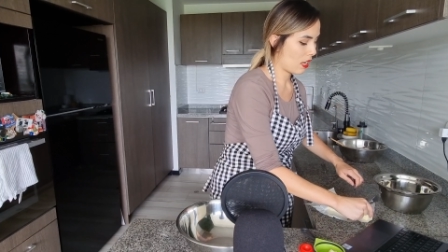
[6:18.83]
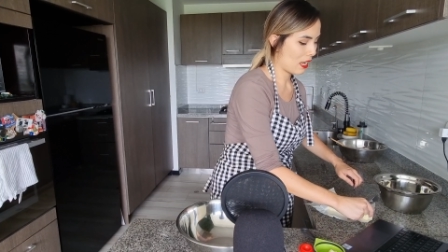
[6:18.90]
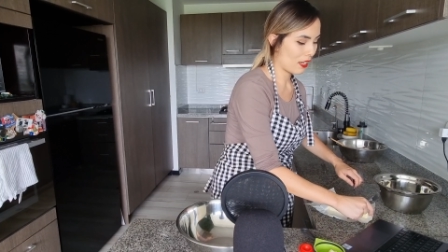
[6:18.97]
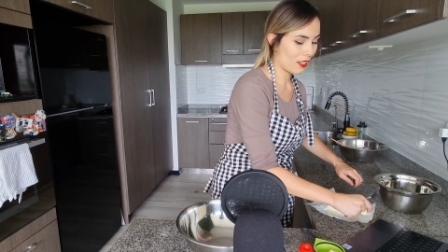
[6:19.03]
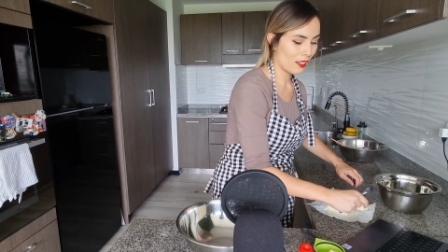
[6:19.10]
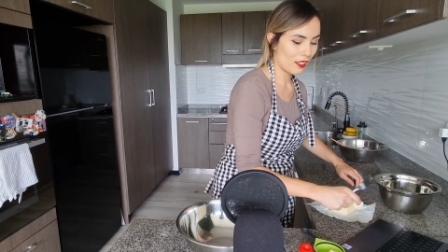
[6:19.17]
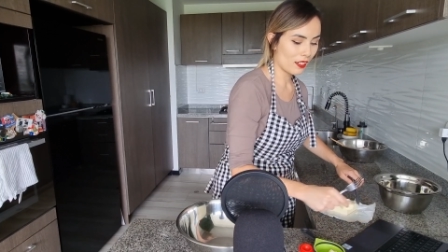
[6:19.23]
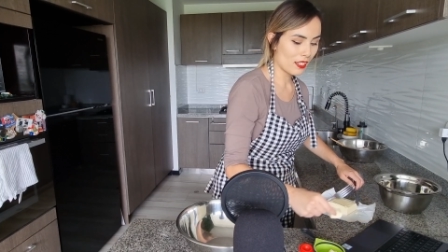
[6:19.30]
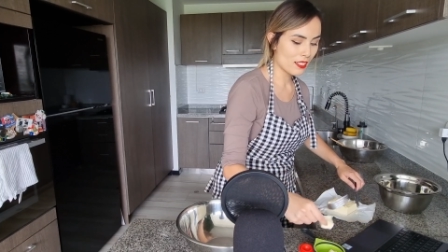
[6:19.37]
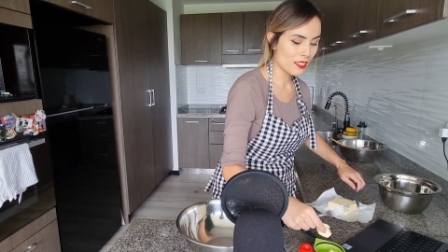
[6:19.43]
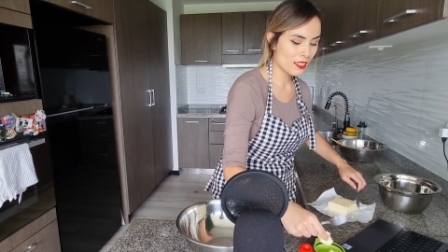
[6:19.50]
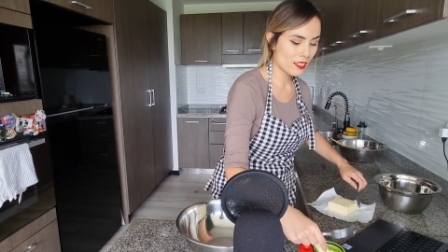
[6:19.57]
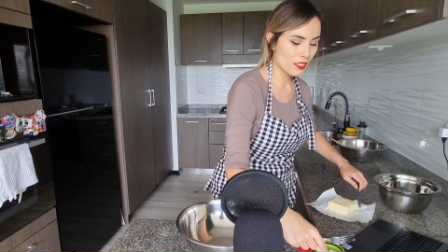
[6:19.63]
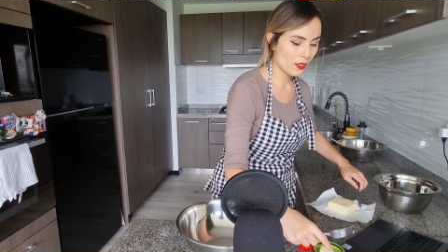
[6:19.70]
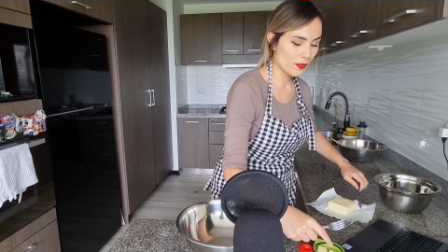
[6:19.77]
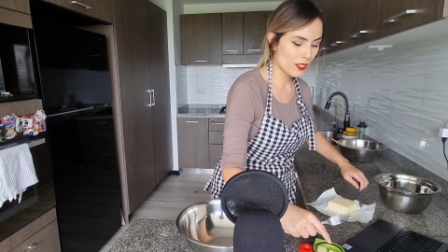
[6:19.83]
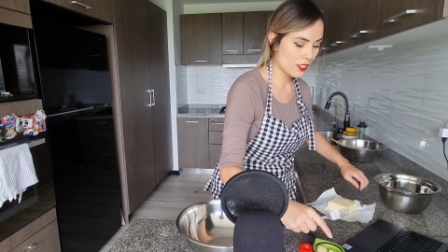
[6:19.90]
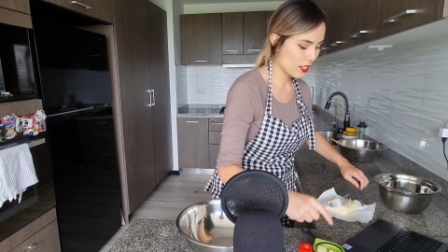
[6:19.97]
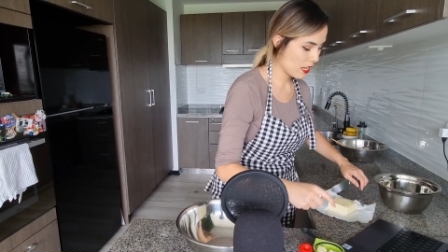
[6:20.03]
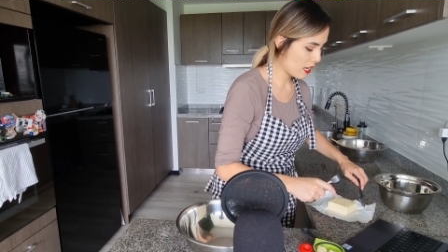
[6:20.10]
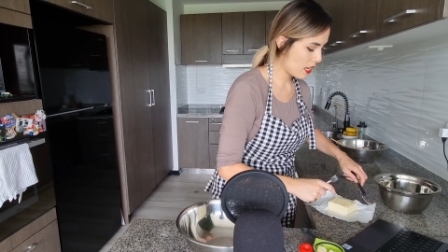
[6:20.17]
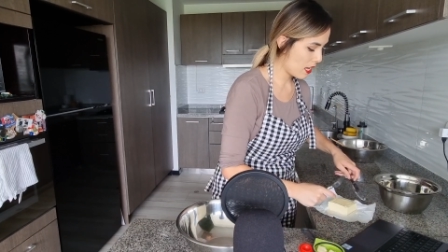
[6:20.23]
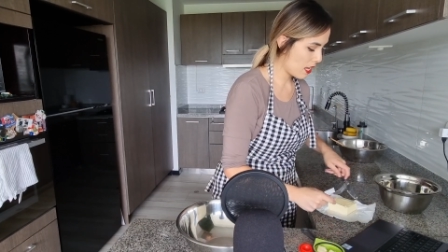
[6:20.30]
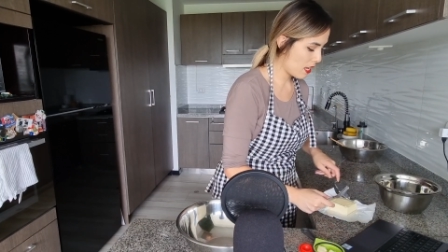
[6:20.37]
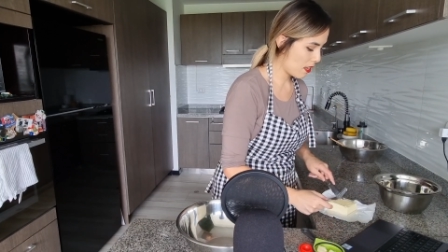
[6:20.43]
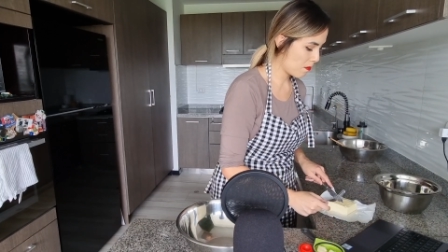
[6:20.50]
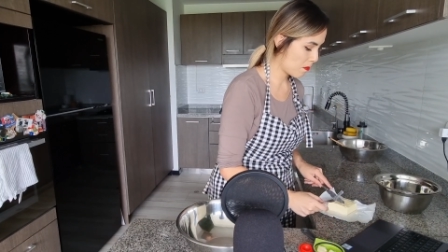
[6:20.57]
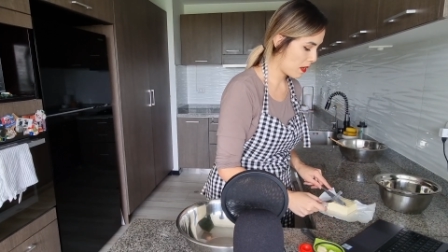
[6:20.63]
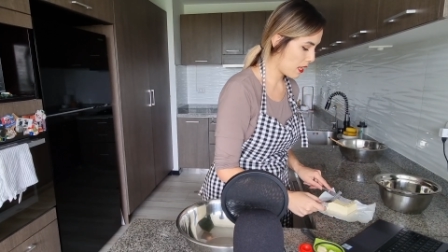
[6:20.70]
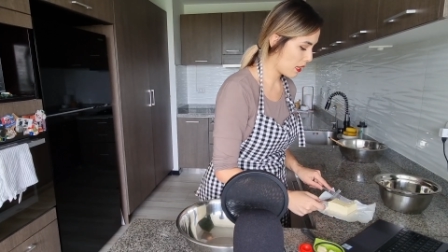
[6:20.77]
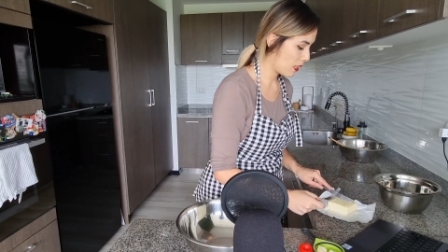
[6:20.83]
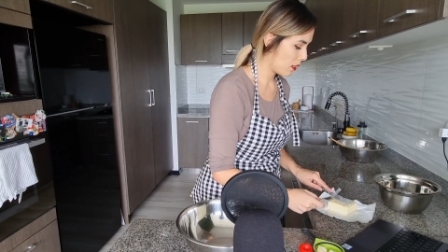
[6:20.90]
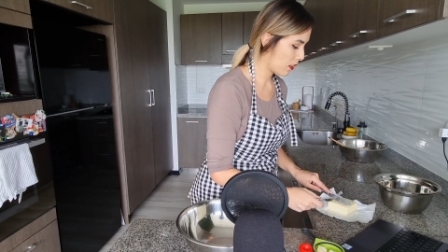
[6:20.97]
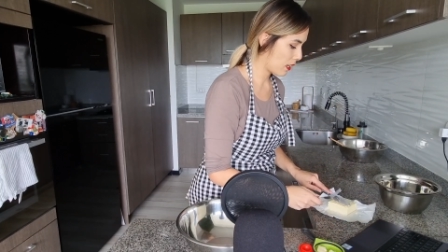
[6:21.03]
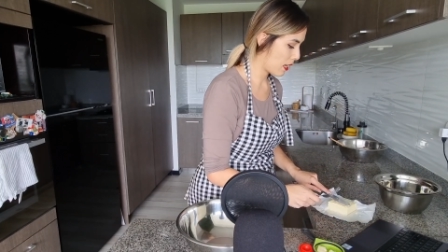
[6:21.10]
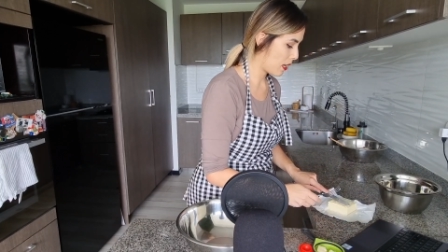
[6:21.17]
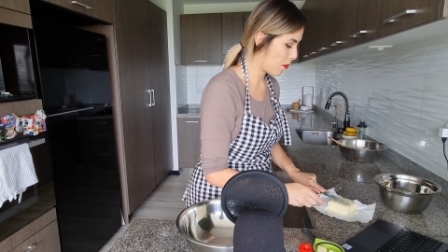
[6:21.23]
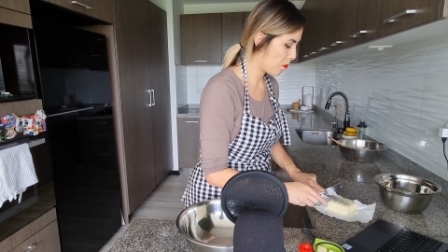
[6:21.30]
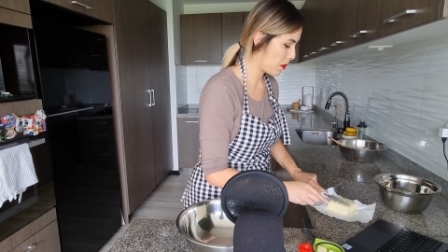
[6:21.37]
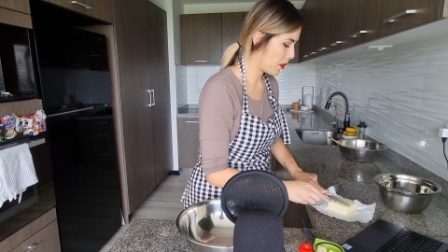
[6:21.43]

I'm gonna squish it in my little cup.